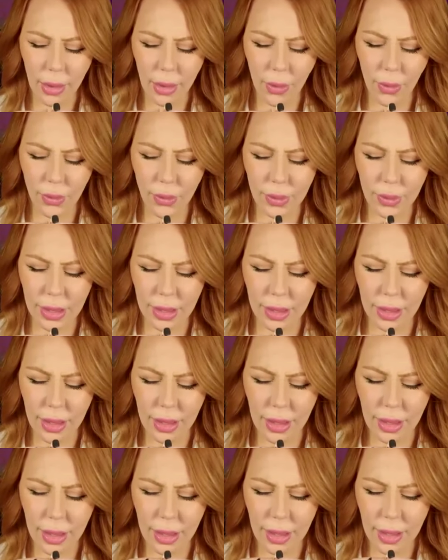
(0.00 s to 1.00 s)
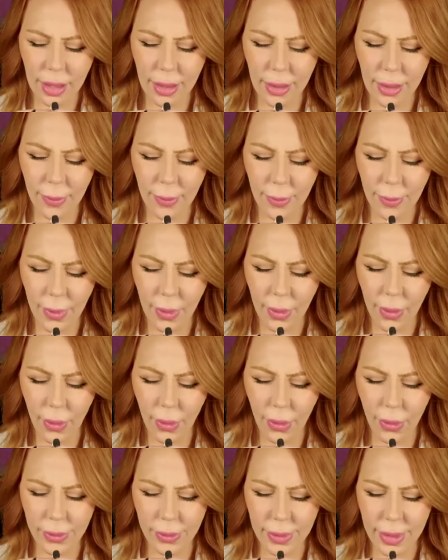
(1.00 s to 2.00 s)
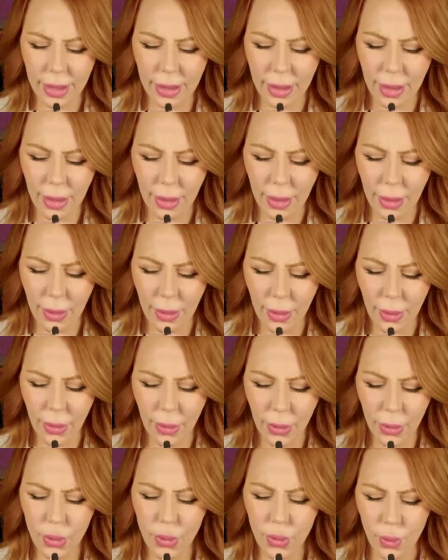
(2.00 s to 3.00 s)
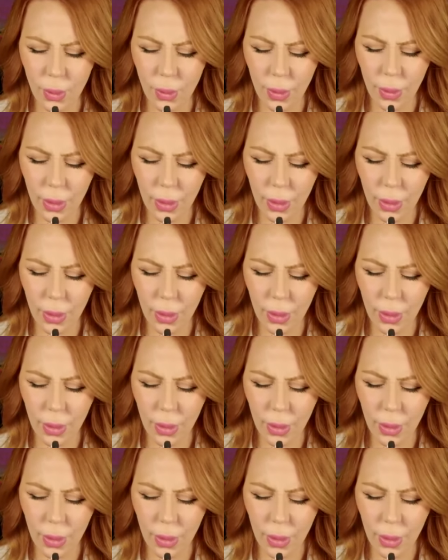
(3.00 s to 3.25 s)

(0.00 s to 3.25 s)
hold on. Hold on. Who?